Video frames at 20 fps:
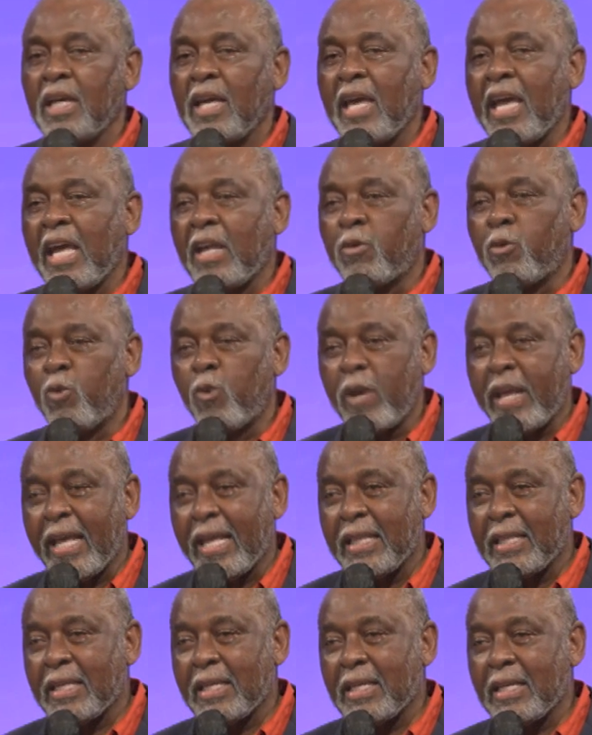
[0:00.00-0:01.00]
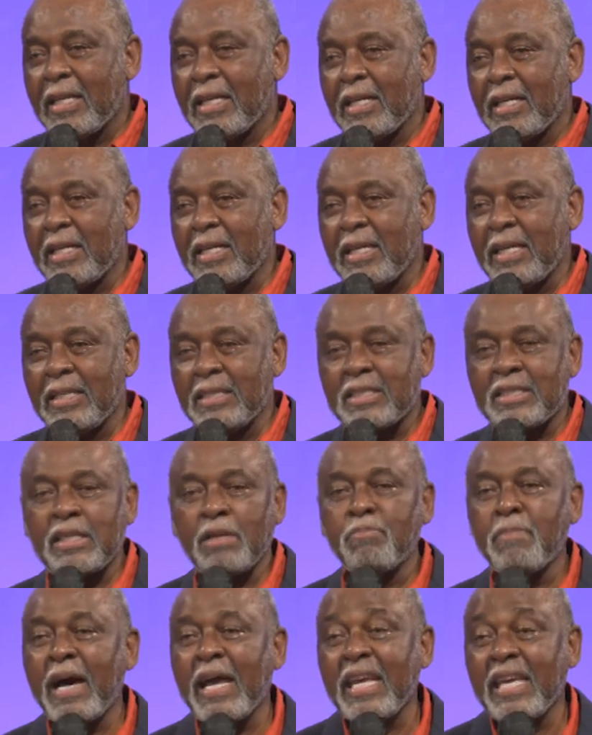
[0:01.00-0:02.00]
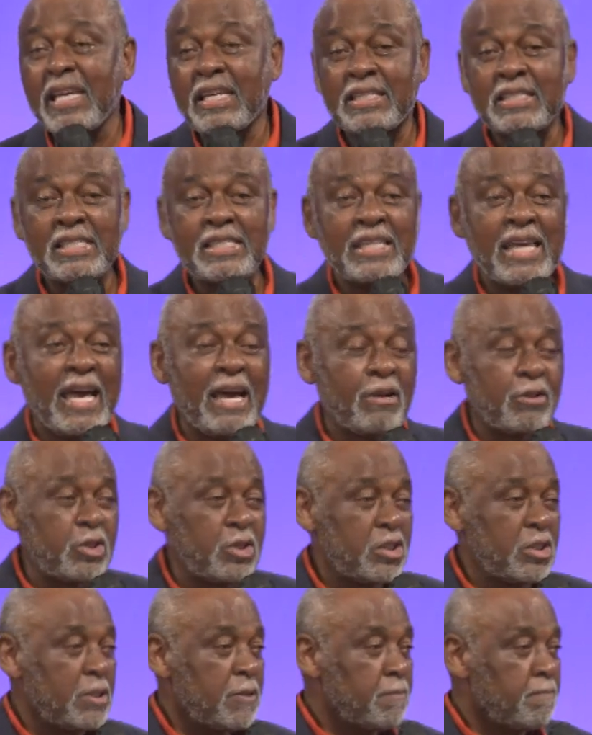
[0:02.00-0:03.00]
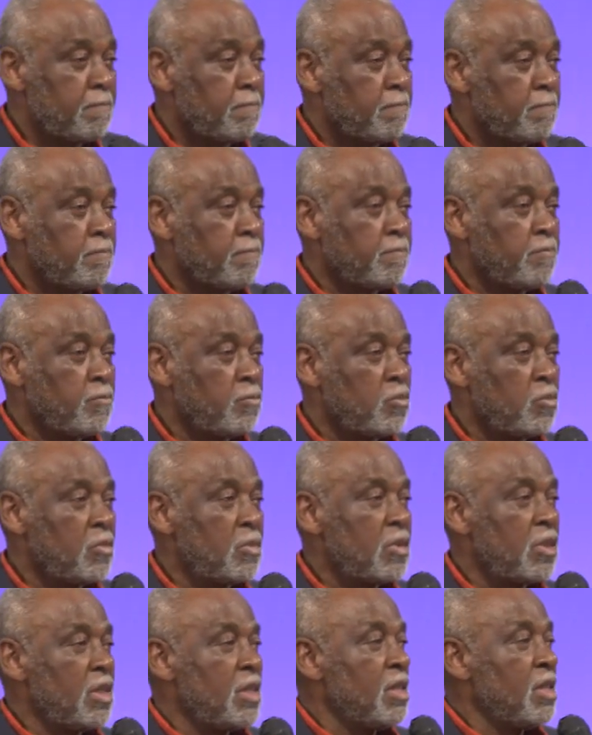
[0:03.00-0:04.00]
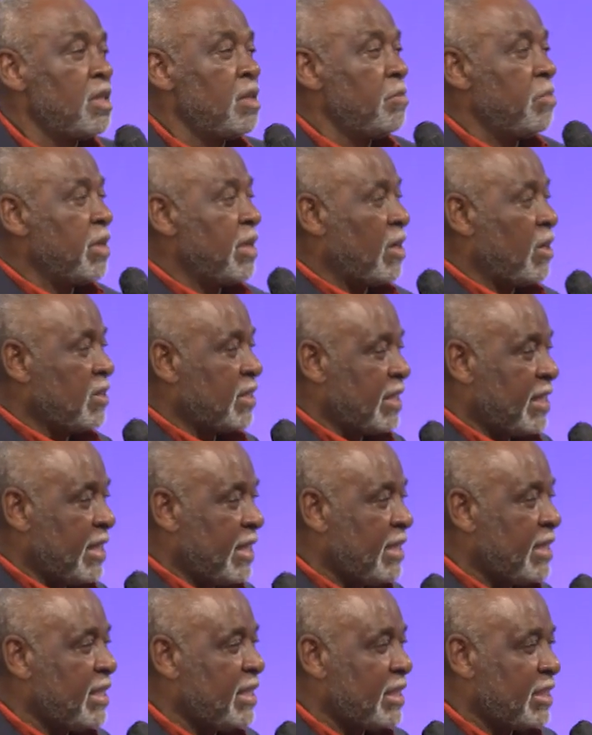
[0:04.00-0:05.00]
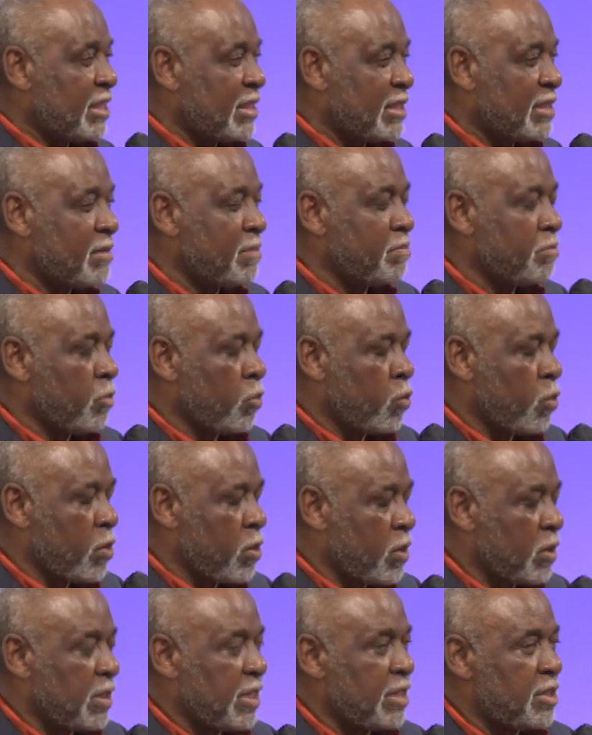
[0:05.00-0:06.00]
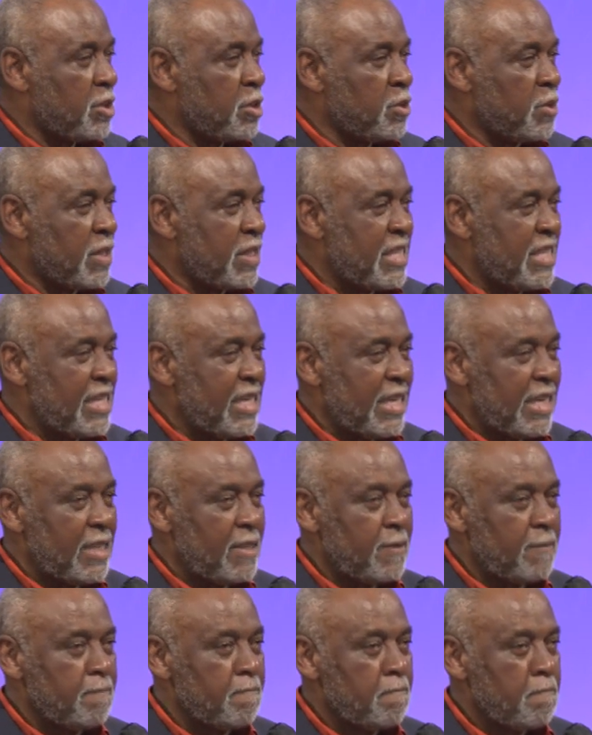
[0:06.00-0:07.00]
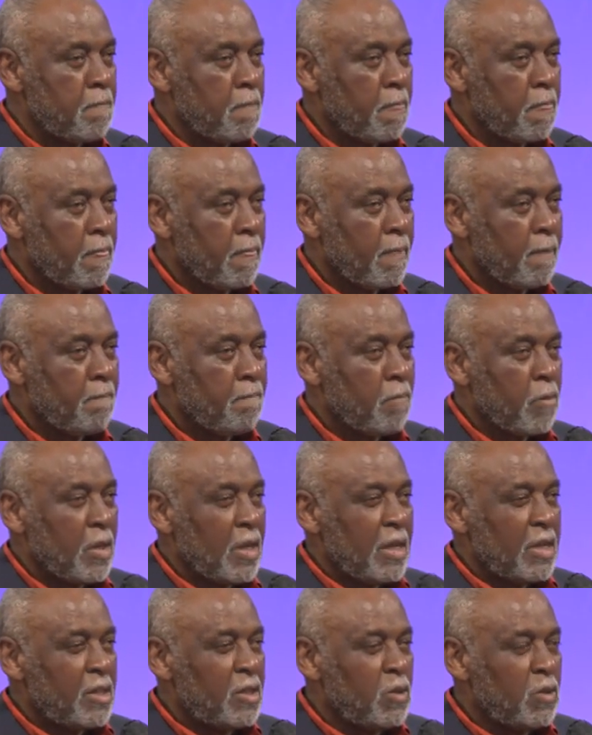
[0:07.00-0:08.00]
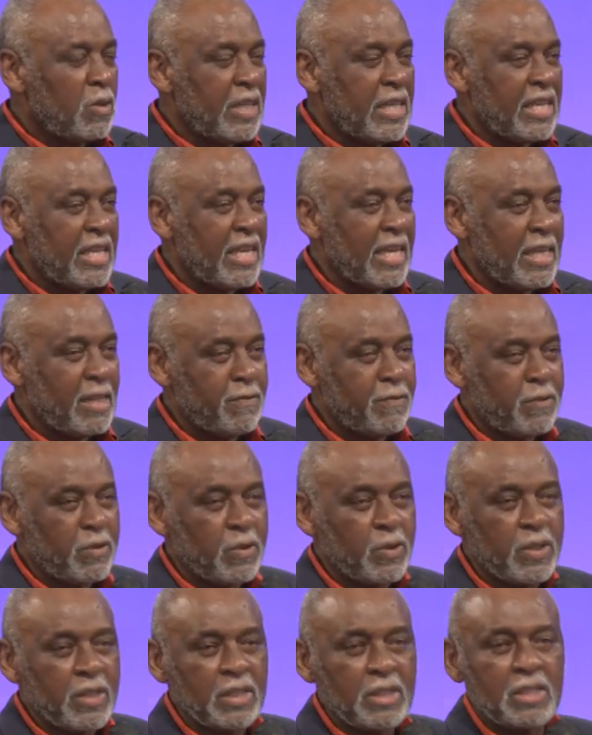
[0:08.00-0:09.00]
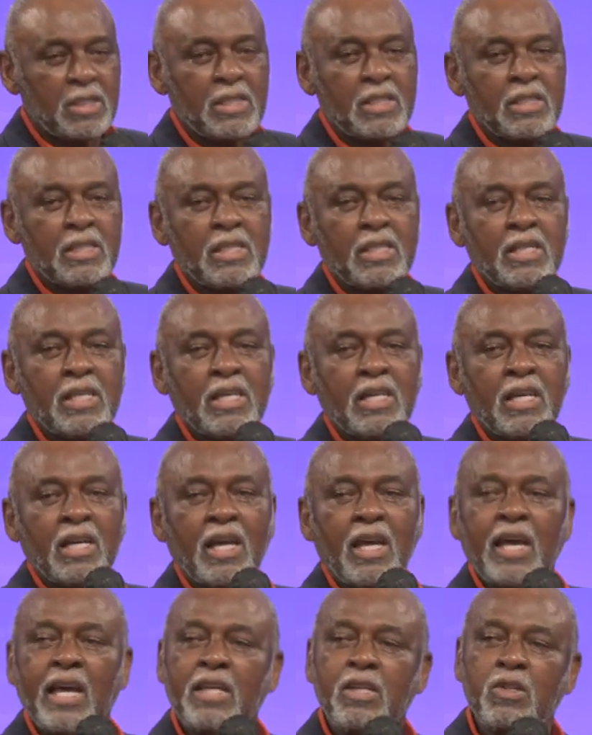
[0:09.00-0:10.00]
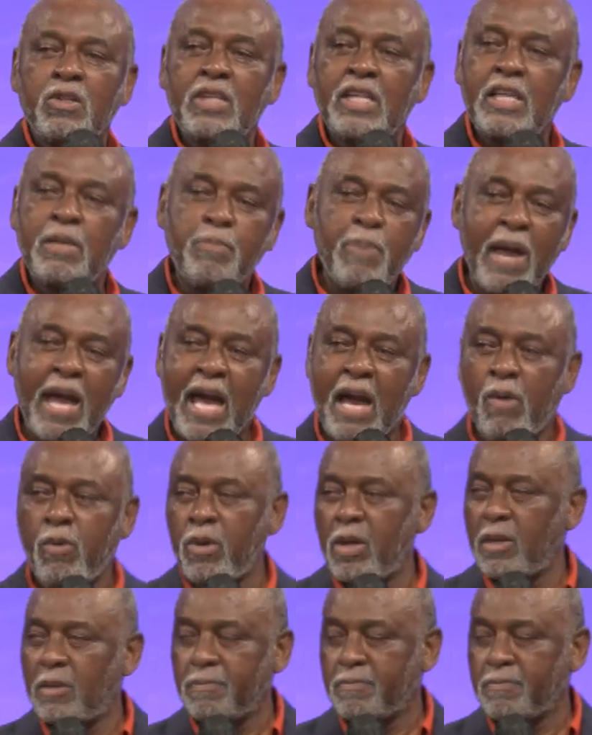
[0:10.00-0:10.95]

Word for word: and rent in somebody else's house. Because in this world that you are in, you need influence and you need power